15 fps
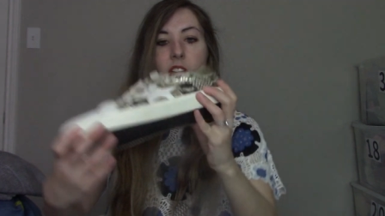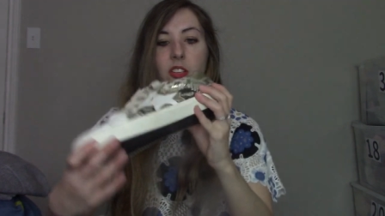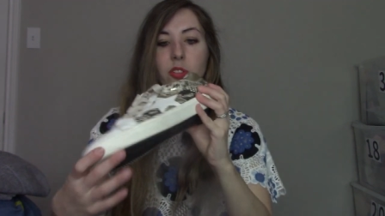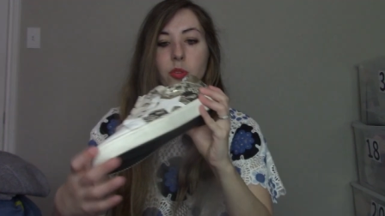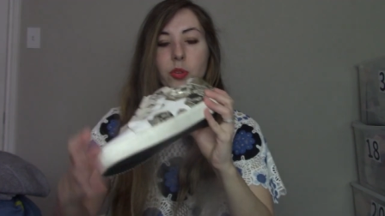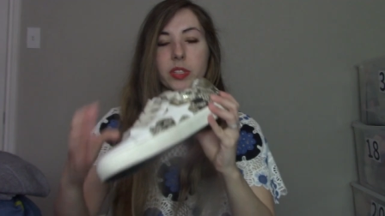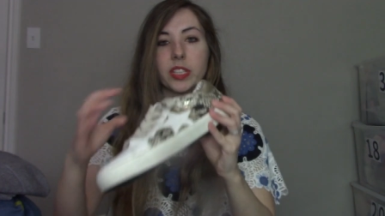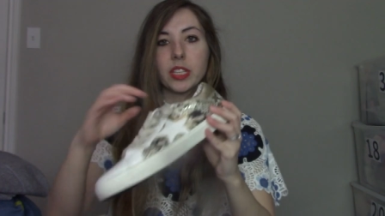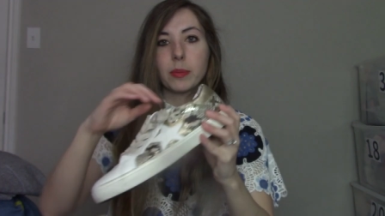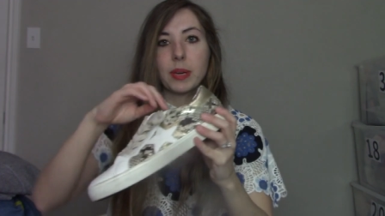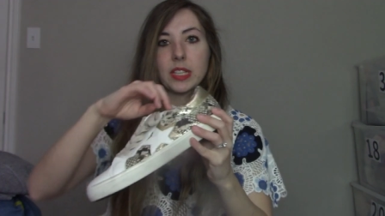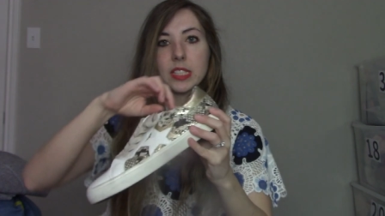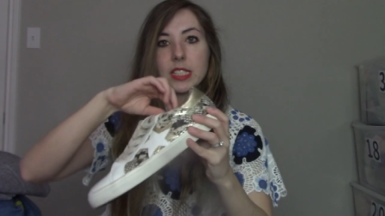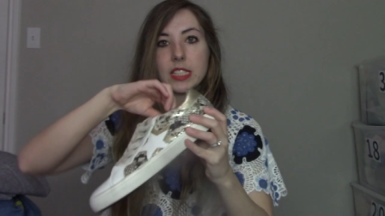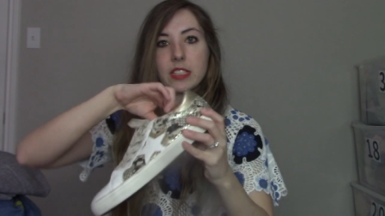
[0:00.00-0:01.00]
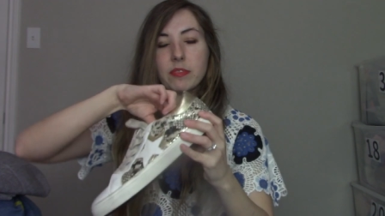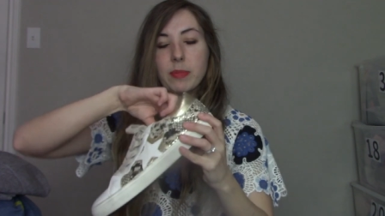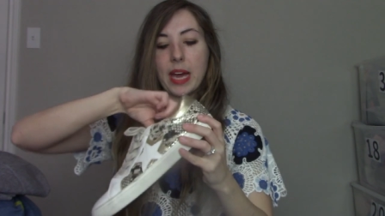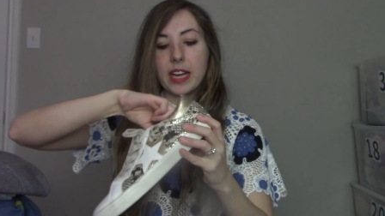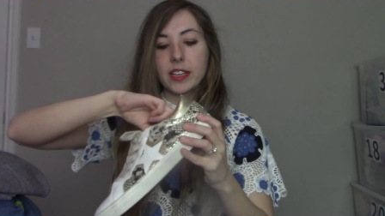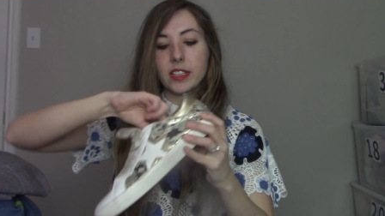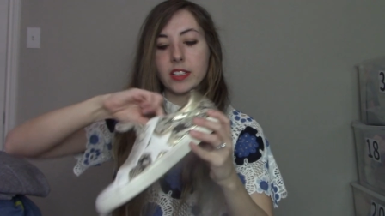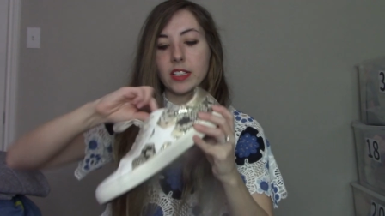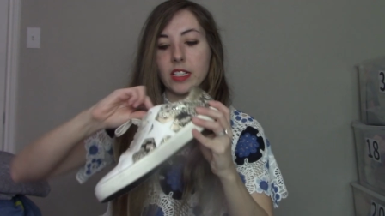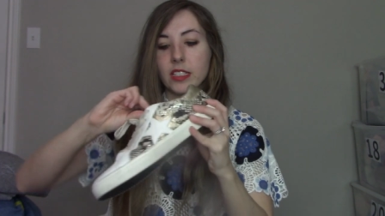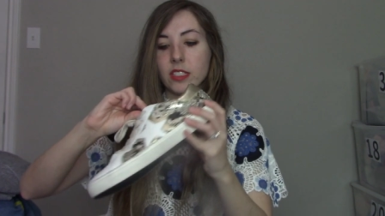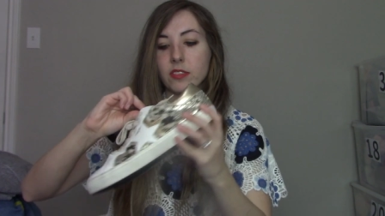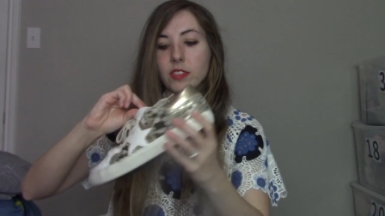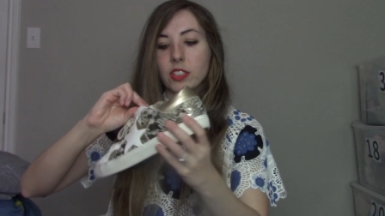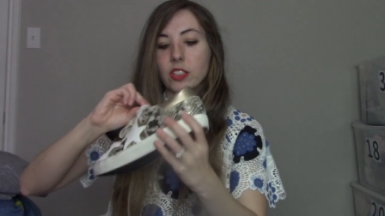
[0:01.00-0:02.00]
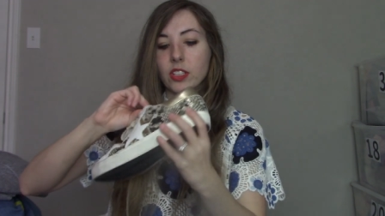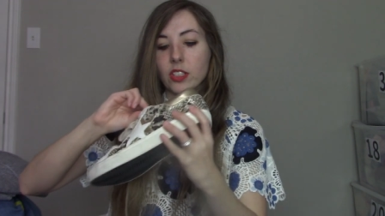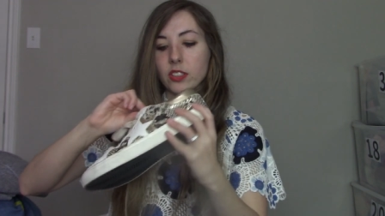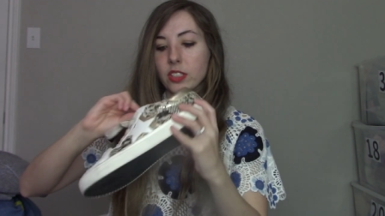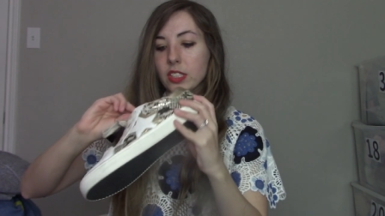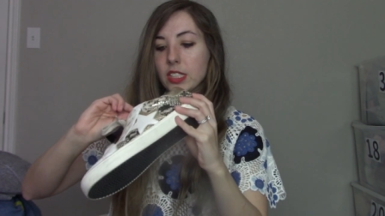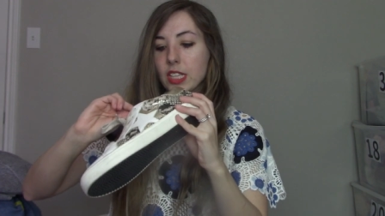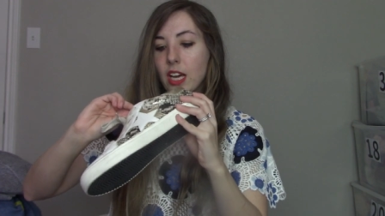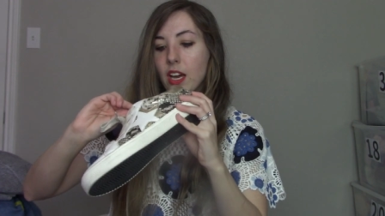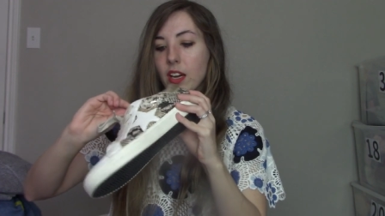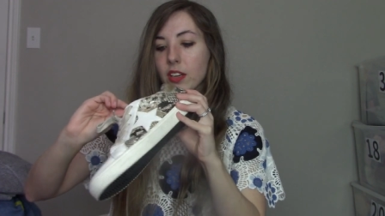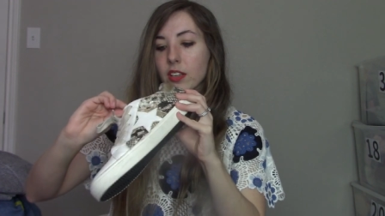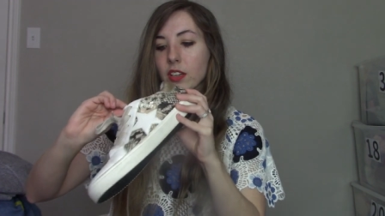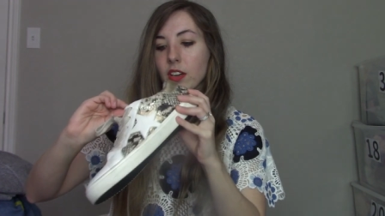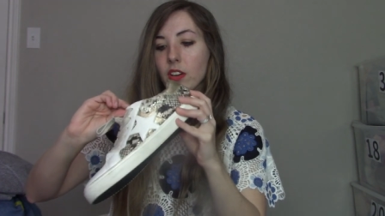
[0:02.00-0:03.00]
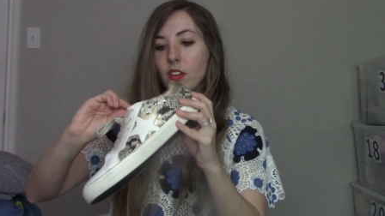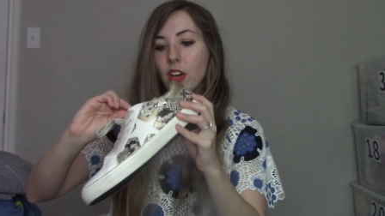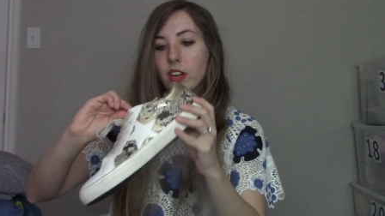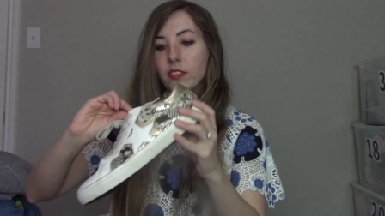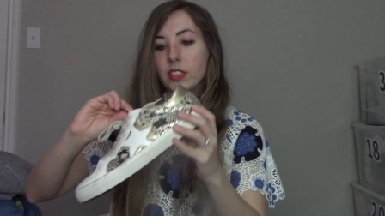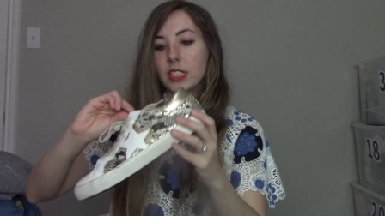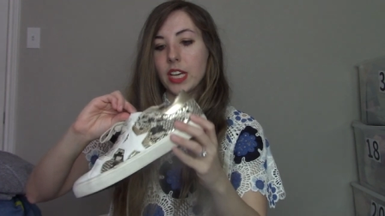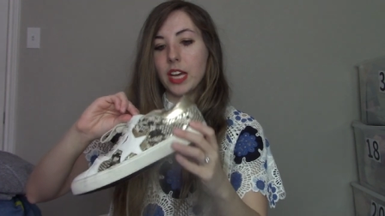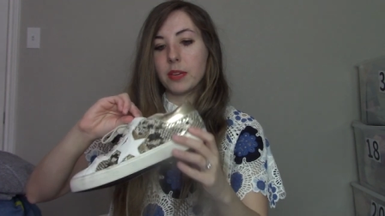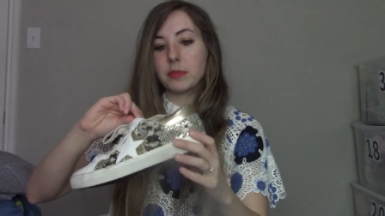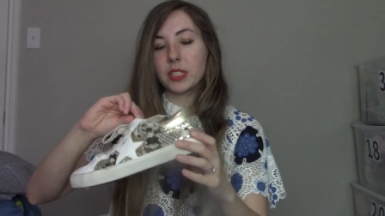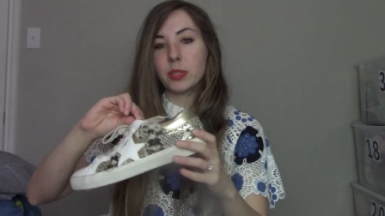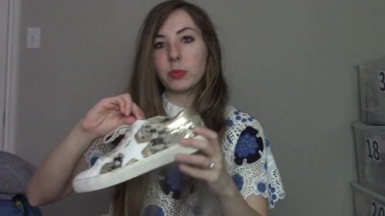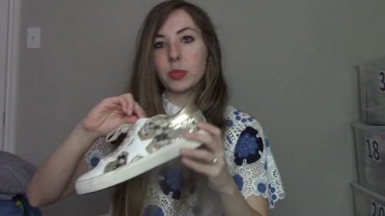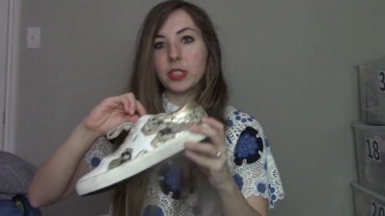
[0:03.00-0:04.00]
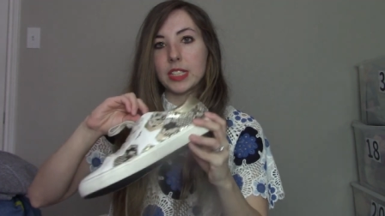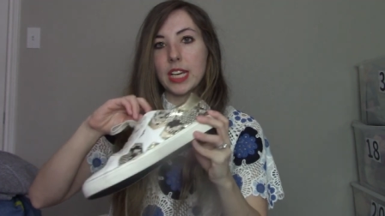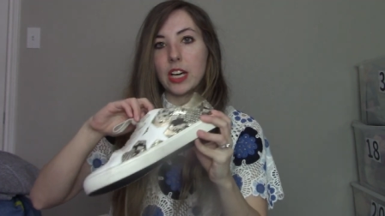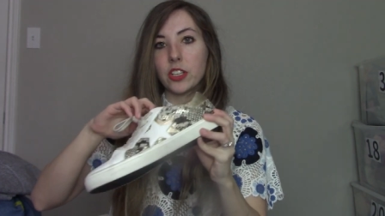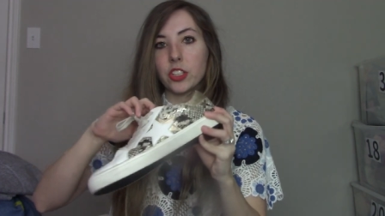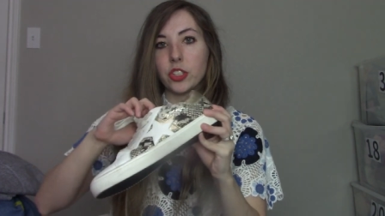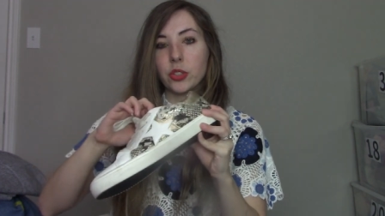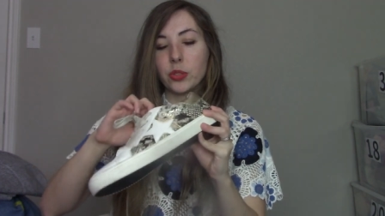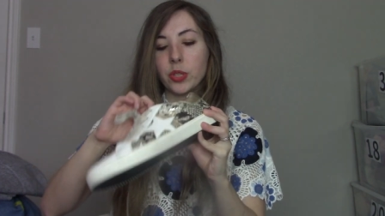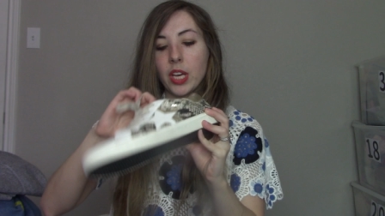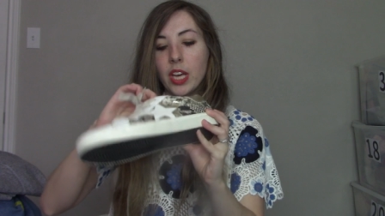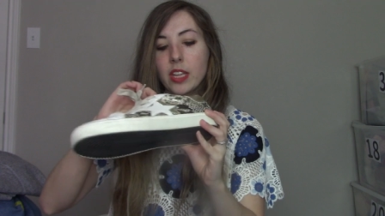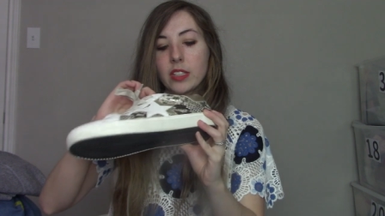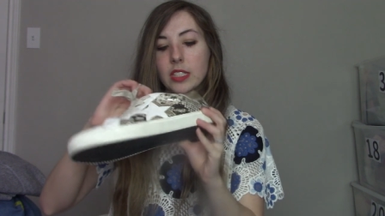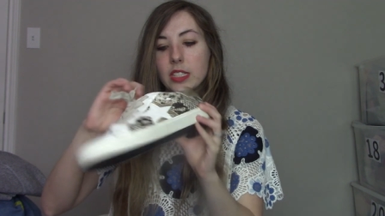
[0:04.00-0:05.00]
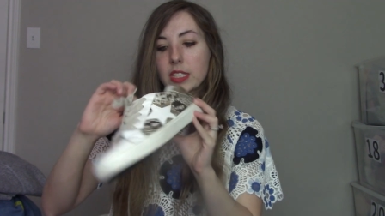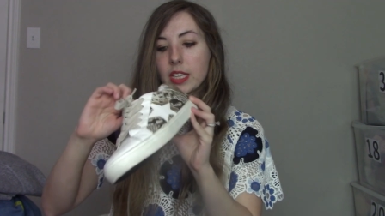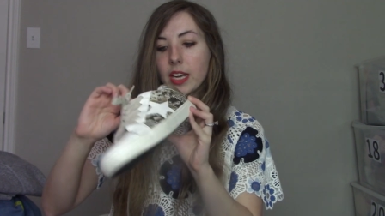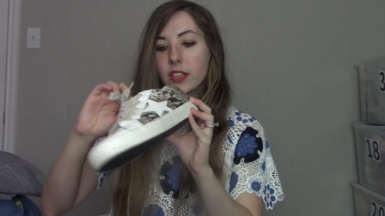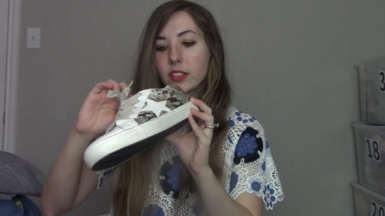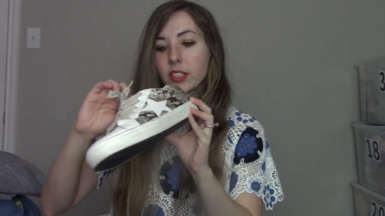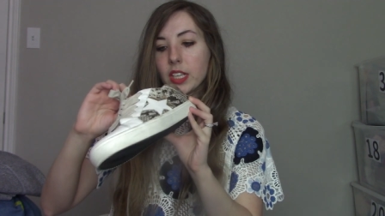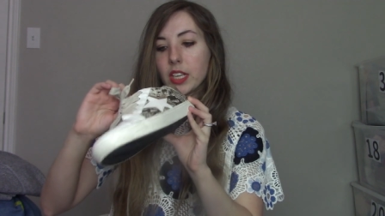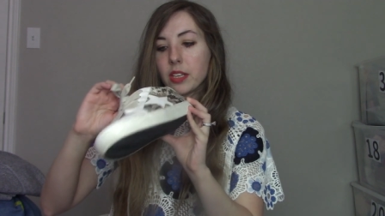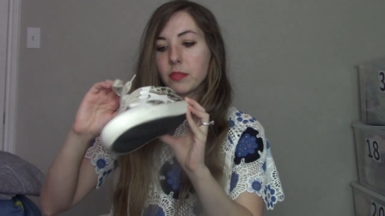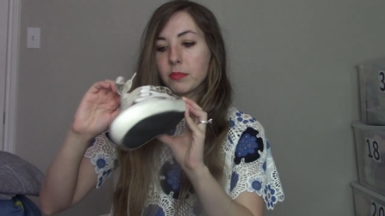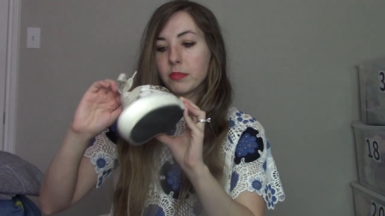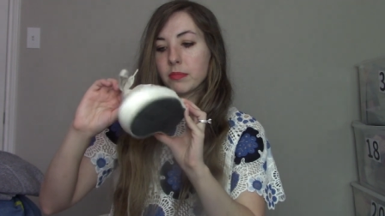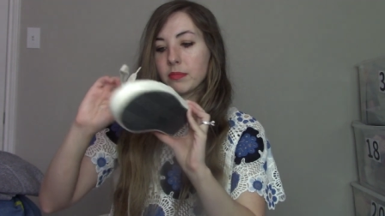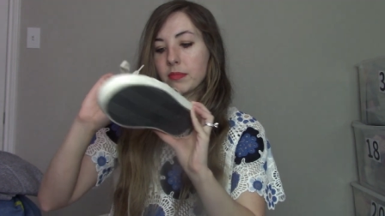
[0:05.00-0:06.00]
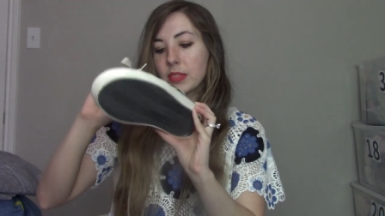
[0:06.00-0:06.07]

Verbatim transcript: The cool thing about Steve Madden is if you look on the tongue, a lot of the times it will tell you the style name.